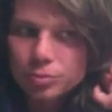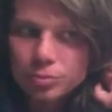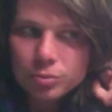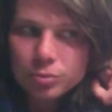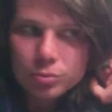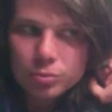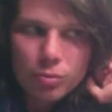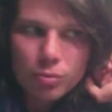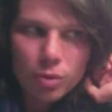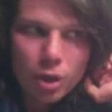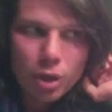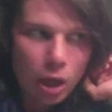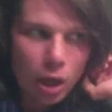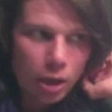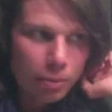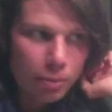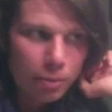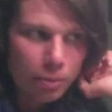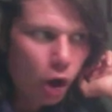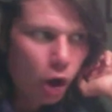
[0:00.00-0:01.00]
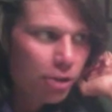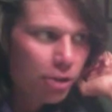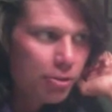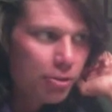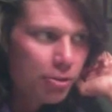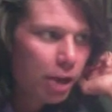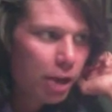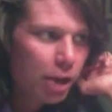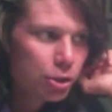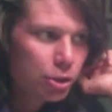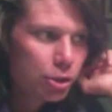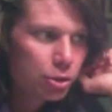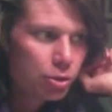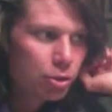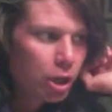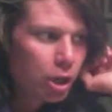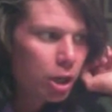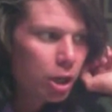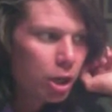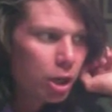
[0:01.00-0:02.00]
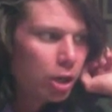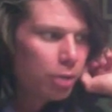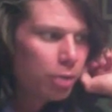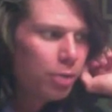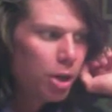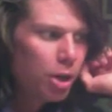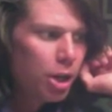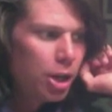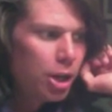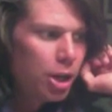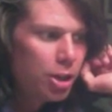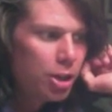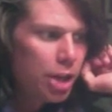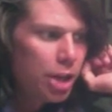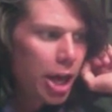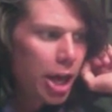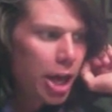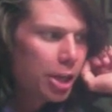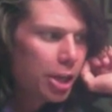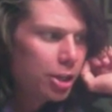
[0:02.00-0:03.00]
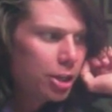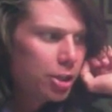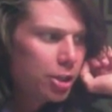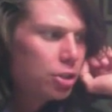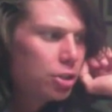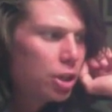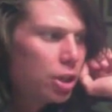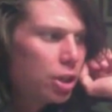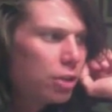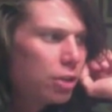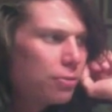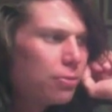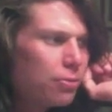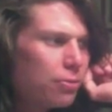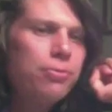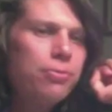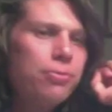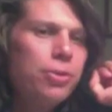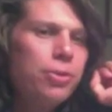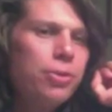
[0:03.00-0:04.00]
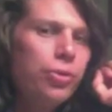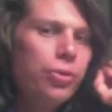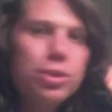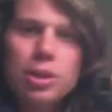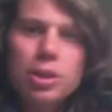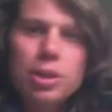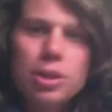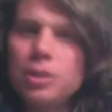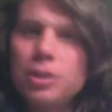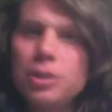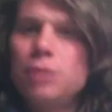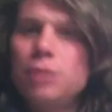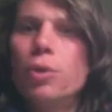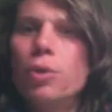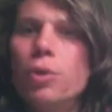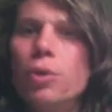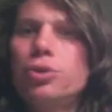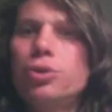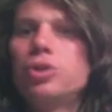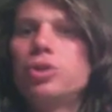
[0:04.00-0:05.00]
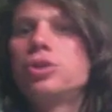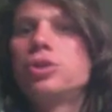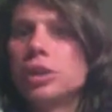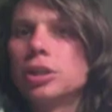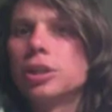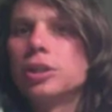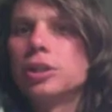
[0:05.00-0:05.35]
on the value that fulfills them emotionally,